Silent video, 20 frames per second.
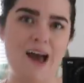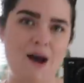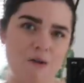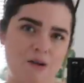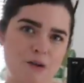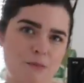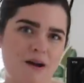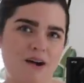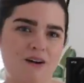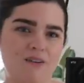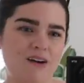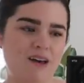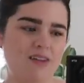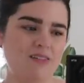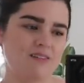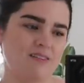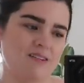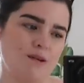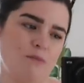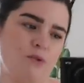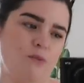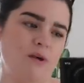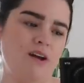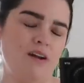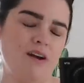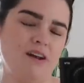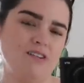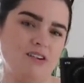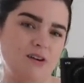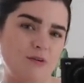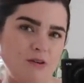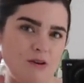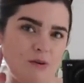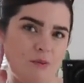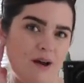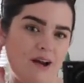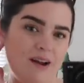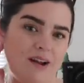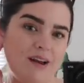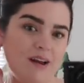out and about in the summer when I don't want to
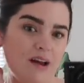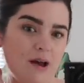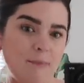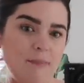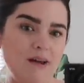wear like a